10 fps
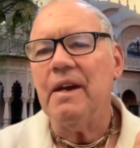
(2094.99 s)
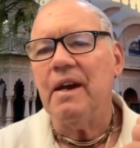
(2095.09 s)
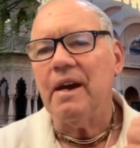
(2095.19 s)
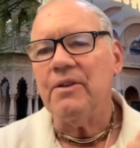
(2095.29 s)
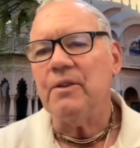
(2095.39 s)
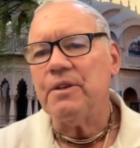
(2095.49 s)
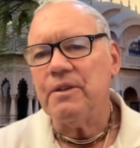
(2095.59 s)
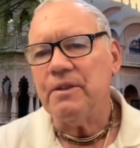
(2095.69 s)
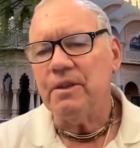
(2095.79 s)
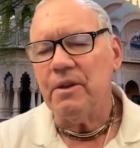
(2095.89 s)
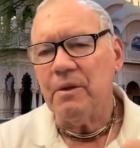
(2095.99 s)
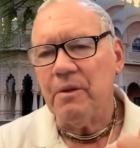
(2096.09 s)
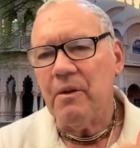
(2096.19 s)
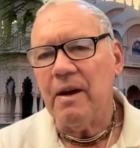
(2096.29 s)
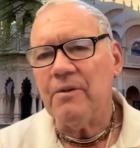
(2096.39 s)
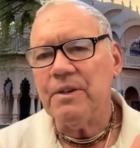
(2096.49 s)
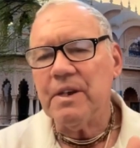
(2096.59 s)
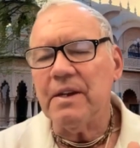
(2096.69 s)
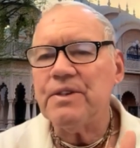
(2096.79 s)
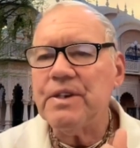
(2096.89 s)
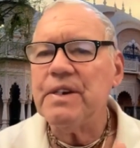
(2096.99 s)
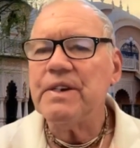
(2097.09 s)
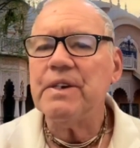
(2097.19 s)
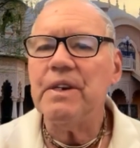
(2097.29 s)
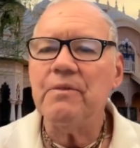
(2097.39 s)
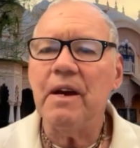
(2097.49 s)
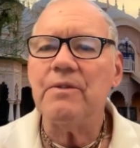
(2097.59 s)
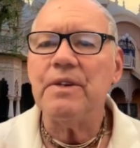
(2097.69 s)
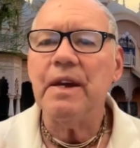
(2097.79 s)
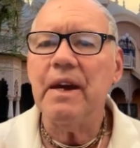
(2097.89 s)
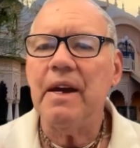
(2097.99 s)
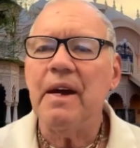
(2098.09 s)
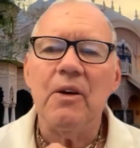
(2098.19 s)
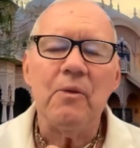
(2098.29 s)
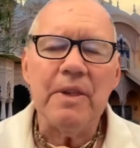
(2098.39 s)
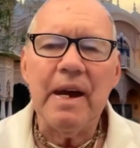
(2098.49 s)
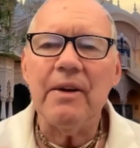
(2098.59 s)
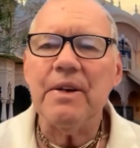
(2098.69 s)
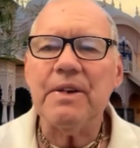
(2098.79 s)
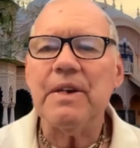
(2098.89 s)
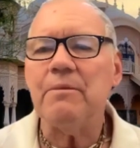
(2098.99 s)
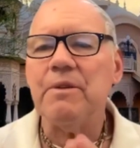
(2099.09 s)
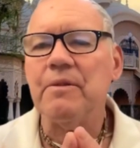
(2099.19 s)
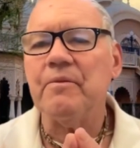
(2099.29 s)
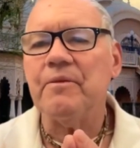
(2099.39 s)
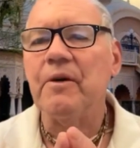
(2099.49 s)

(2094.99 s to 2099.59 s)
and they're required to chant 16 rounds a day without exception. So